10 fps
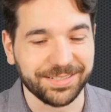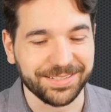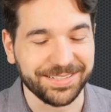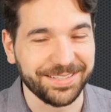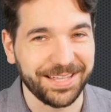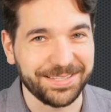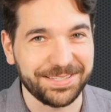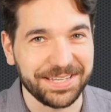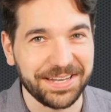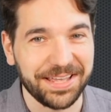that
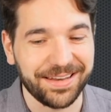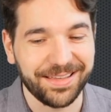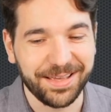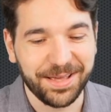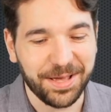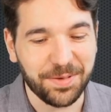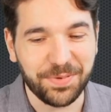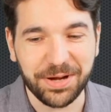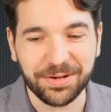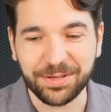CNN
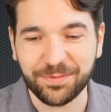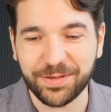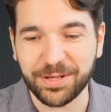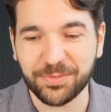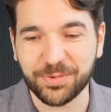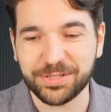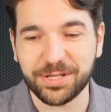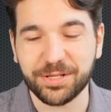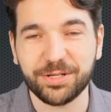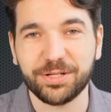apparently felt was
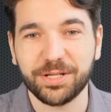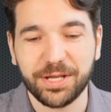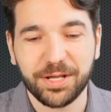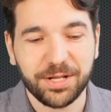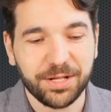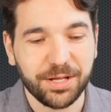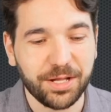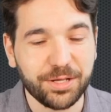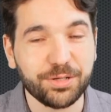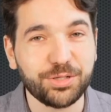a little
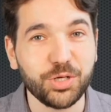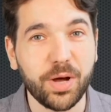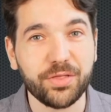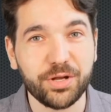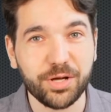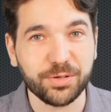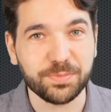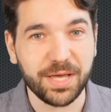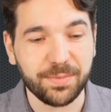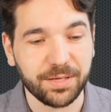too on the
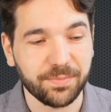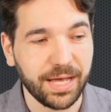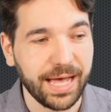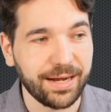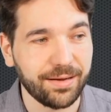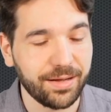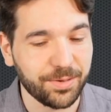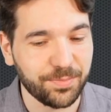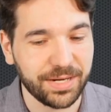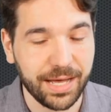nose, maybe. I don't
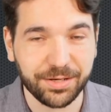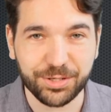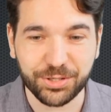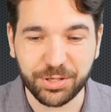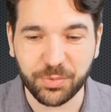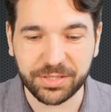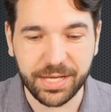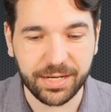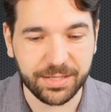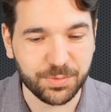know, but I'm going to show you what
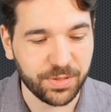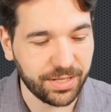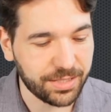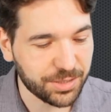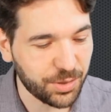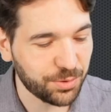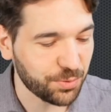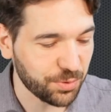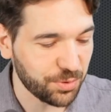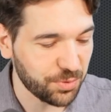that is. But let's go
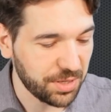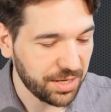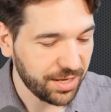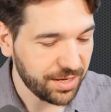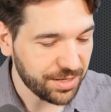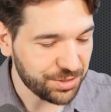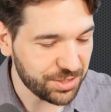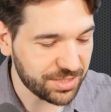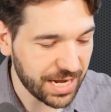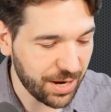through
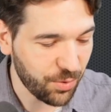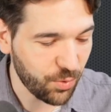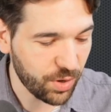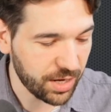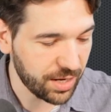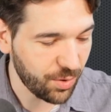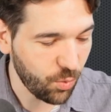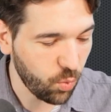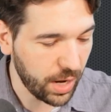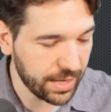just how
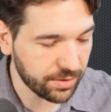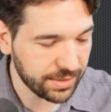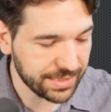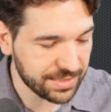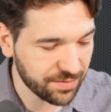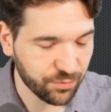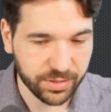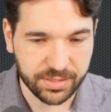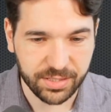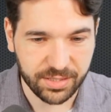wildly
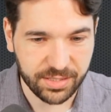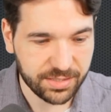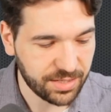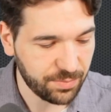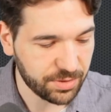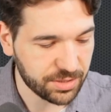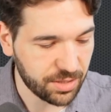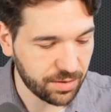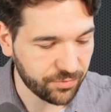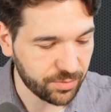different these statements
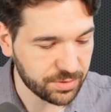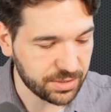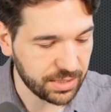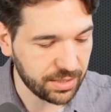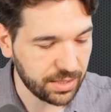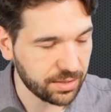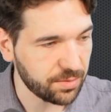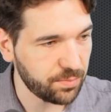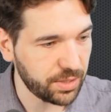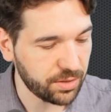are from CNN
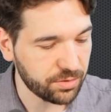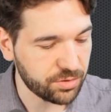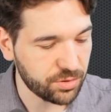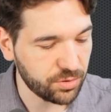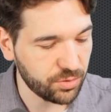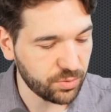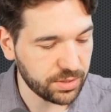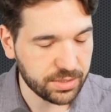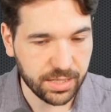compared to